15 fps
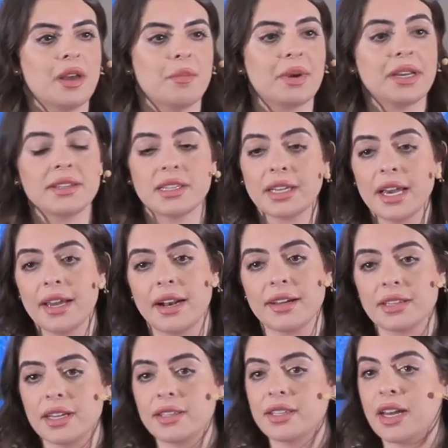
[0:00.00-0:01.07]
Because again, as
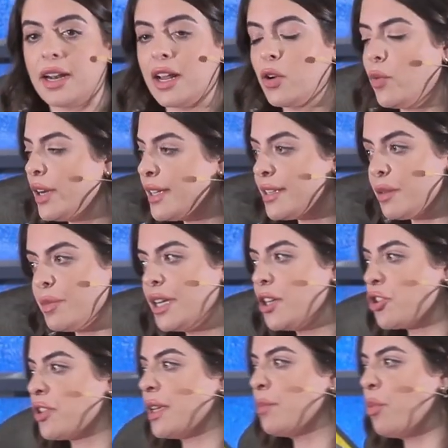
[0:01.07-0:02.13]
I said, I don't want to
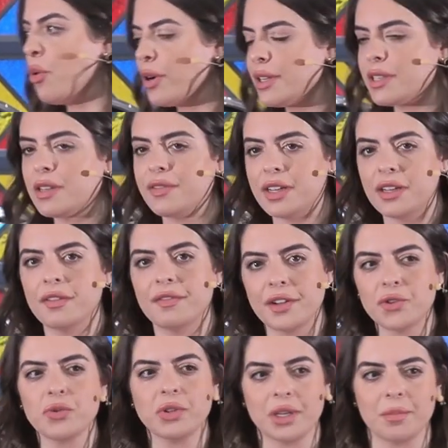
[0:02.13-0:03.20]
diminish the importance of
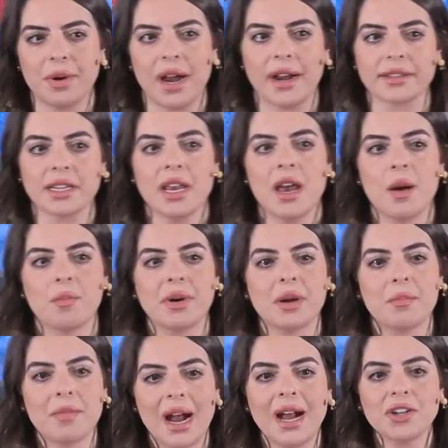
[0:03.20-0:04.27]
individual impact, but
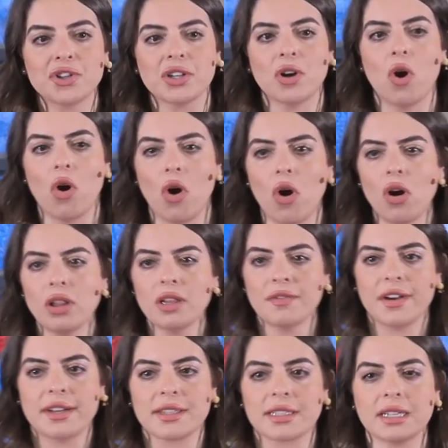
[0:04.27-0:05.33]
imagine all of
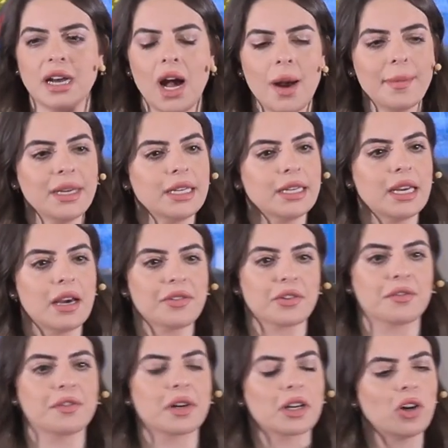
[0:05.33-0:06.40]
us coming together
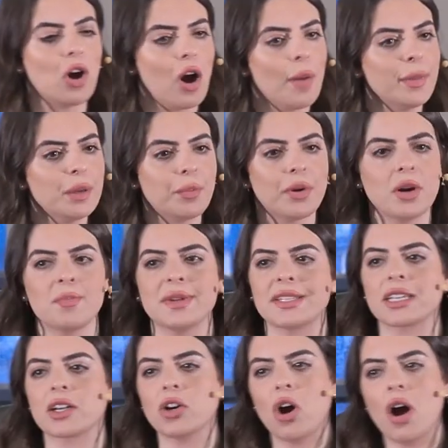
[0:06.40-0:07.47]
for a common purpose,
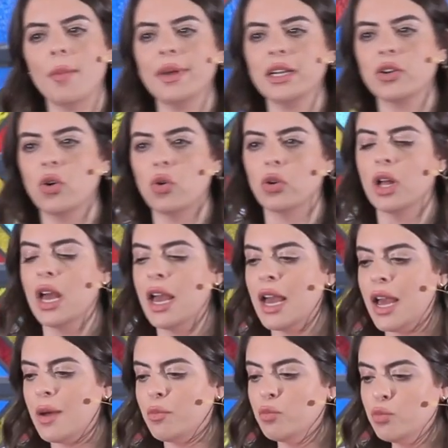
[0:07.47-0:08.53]
a common goal,
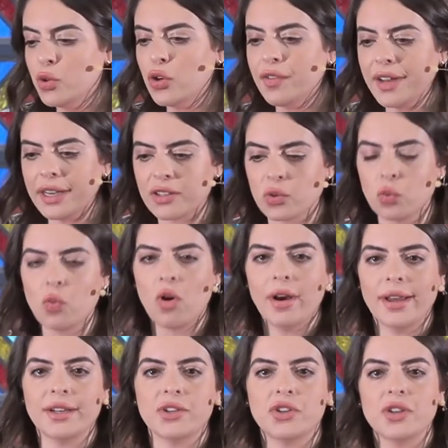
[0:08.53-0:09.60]
moving as
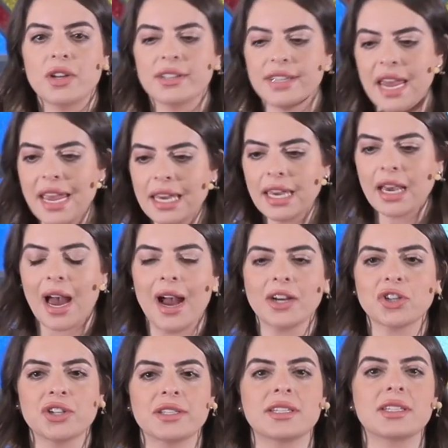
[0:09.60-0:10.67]
one, taking
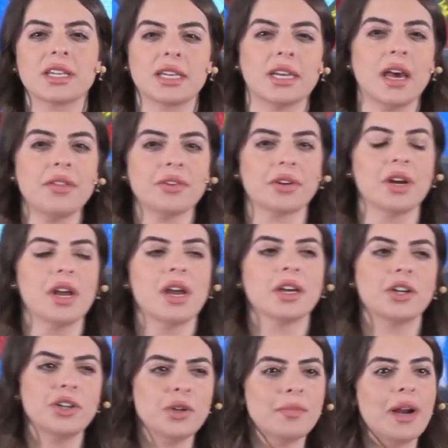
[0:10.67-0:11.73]
actions together.
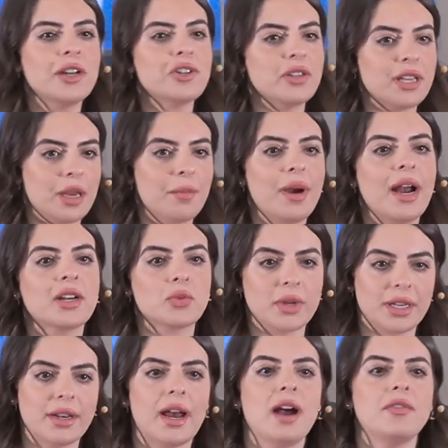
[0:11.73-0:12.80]
Can you imagine the impact we
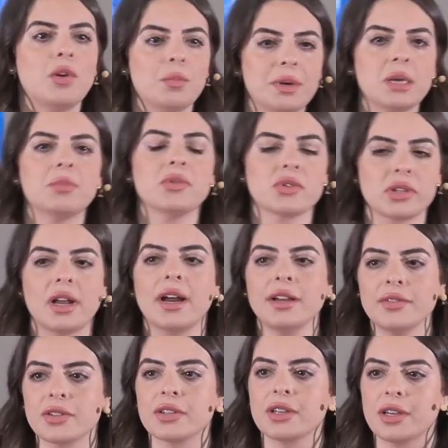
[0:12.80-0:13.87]
can have on people's lives?